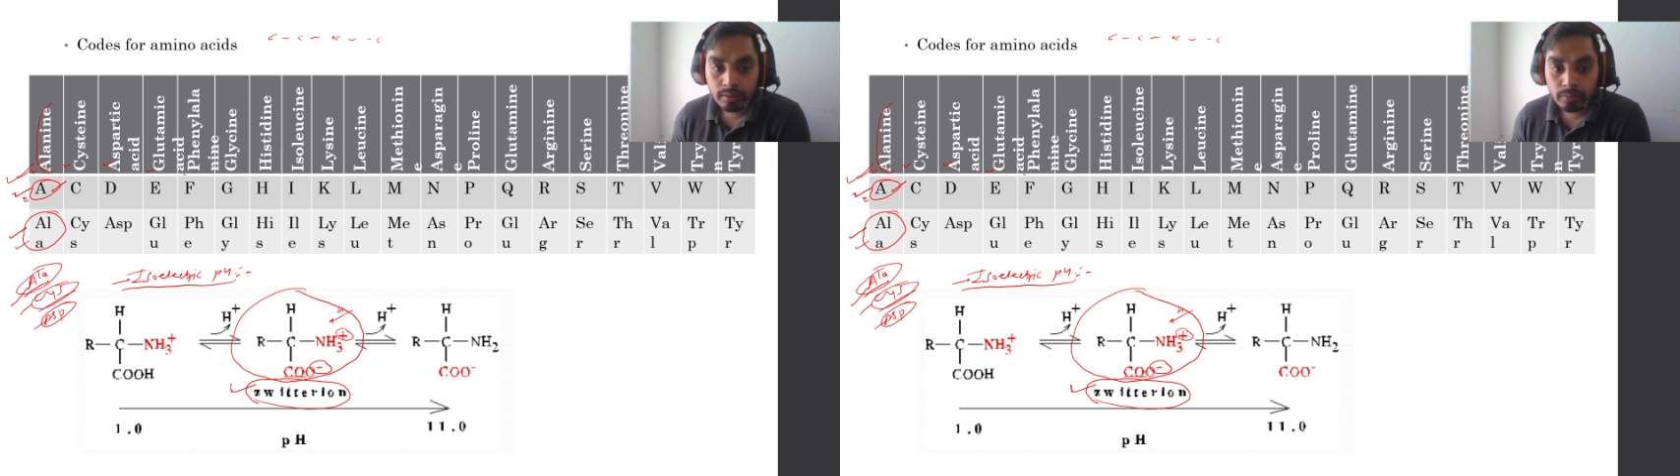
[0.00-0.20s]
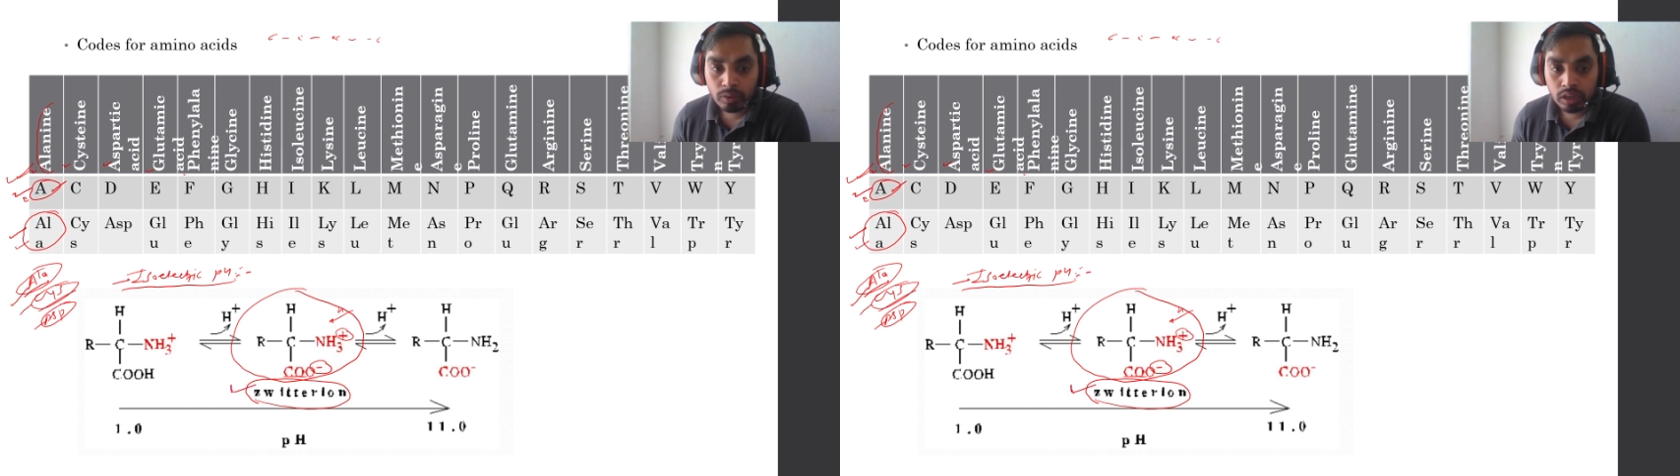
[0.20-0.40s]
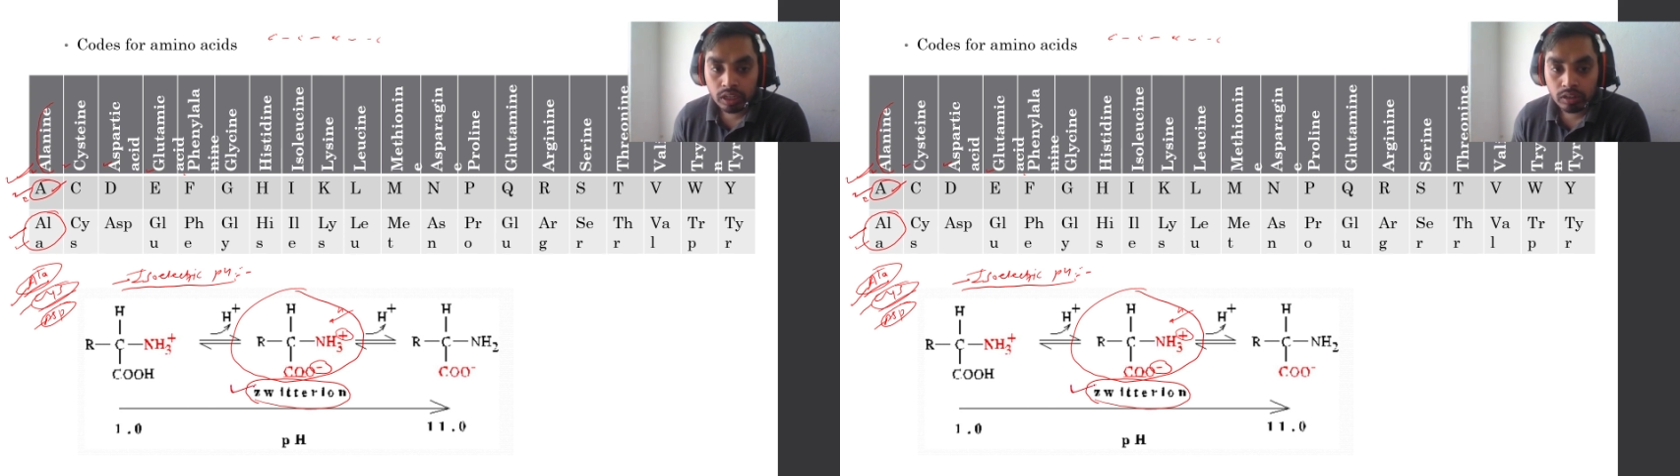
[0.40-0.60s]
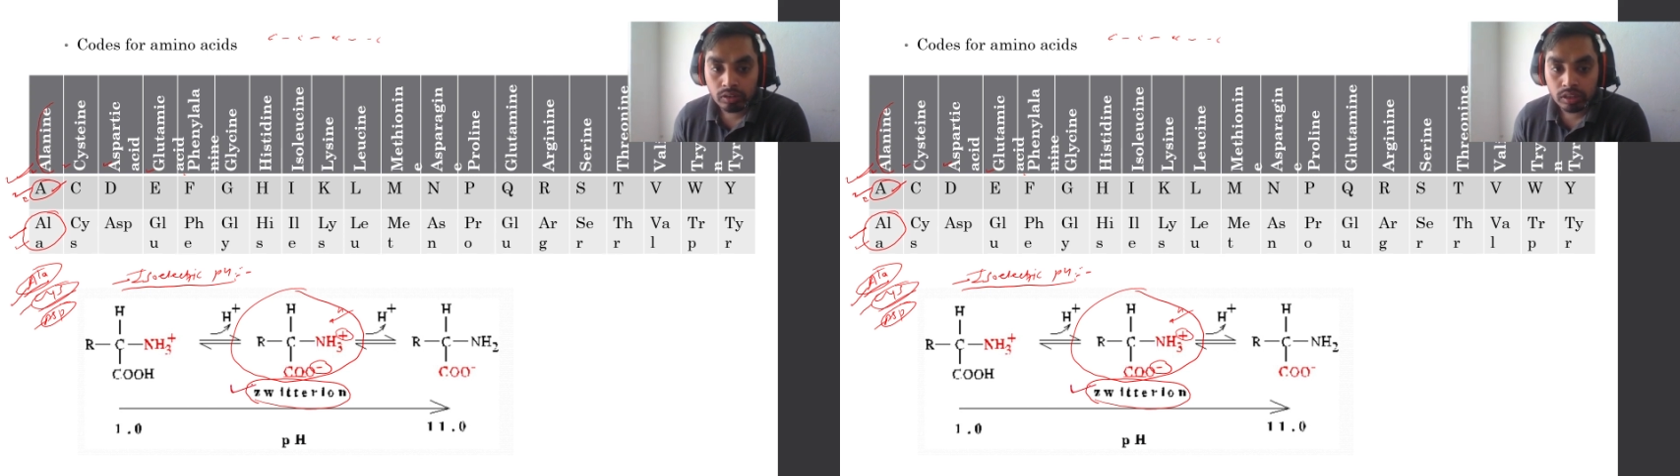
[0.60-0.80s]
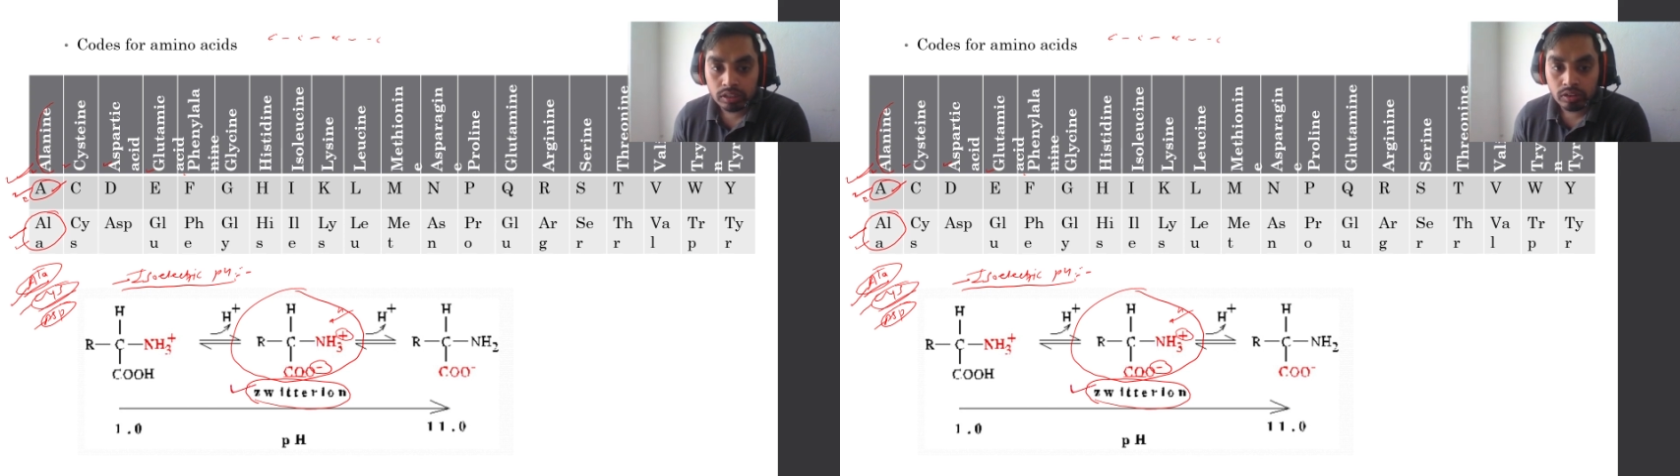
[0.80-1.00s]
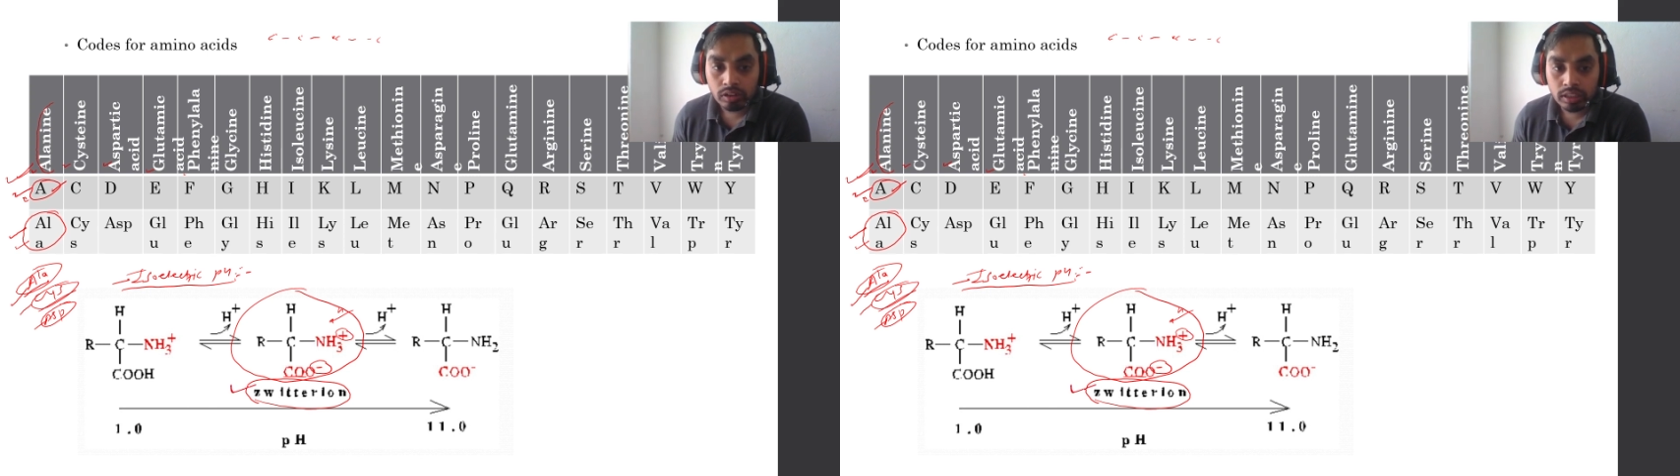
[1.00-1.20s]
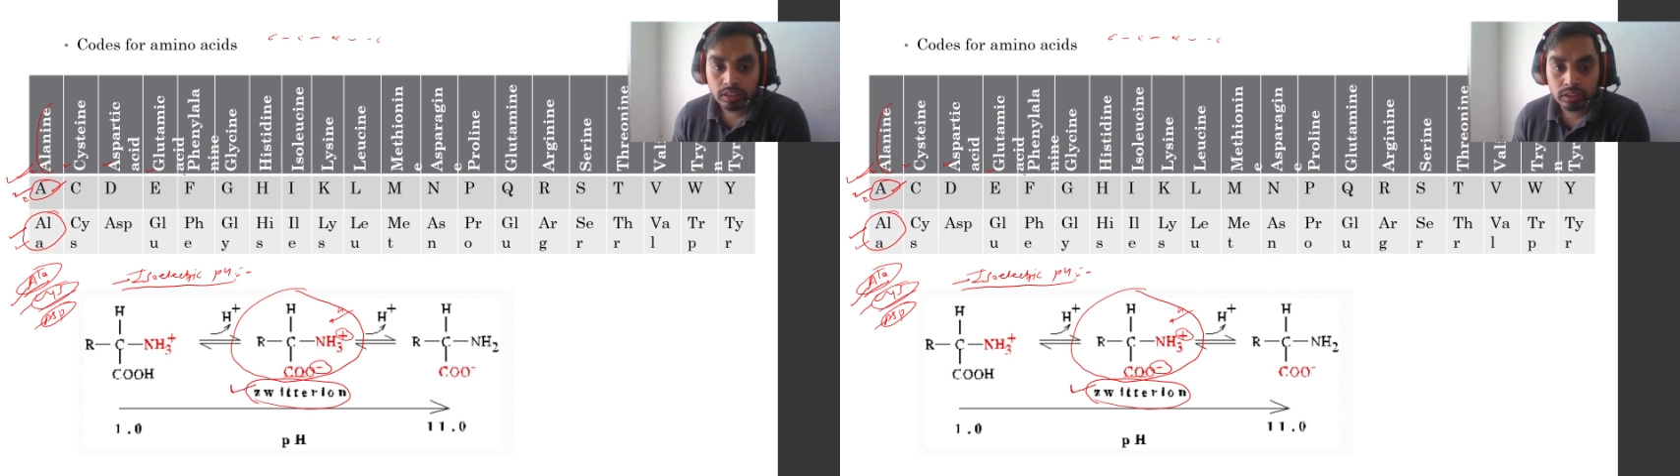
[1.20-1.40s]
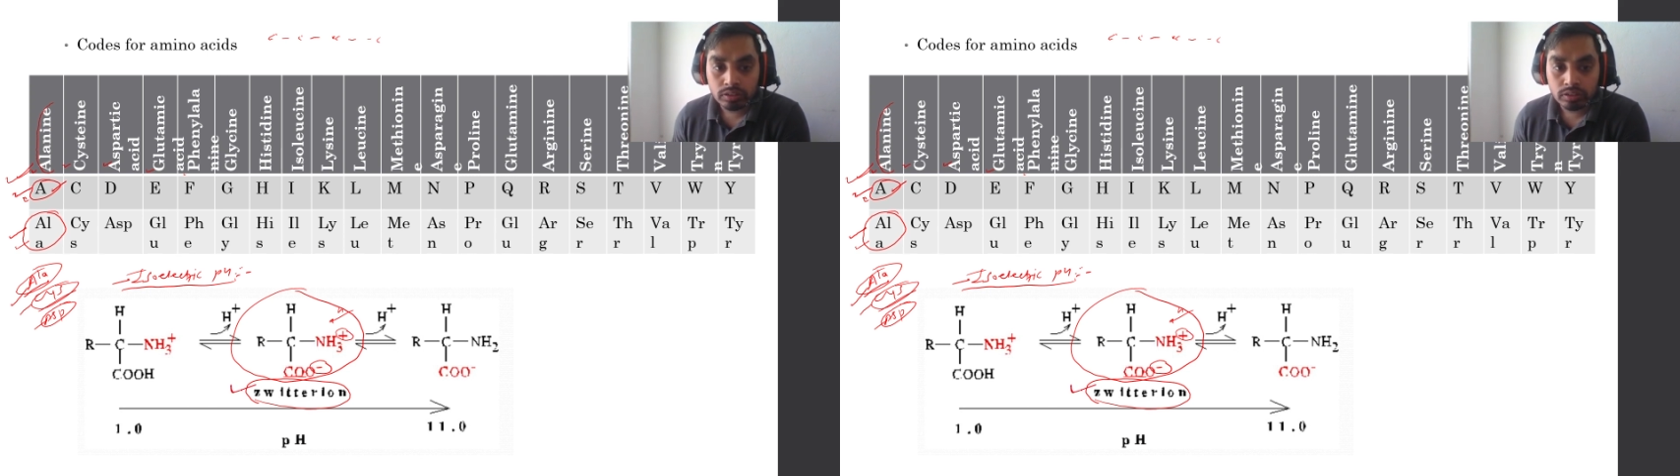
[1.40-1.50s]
molecule is called its